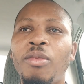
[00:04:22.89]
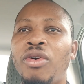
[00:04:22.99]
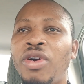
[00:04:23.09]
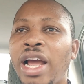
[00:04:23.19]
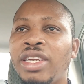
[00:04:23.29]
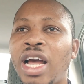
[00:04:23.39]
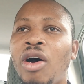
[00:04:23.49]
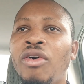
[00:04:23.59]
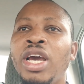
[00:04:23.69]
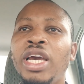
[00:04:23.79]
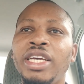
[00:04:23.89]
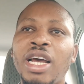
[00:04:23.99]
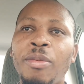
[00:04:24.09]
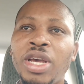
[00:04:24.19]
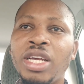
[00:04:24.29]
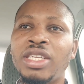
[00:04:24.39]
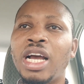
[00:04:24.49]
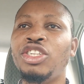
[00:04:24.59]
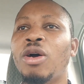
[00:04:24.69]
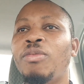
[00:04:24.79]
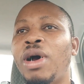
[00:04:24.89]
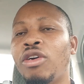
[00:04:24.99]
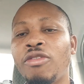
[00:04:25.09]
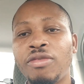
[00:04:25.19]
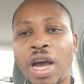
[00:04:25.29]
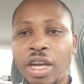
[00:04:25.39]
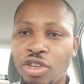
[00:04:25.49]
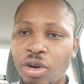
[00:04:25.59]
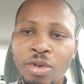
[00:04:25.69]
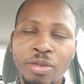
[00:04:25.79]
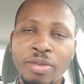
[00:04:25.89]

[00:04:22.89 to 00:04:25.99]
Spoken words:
but right now it appears that Chioma don't find trouble.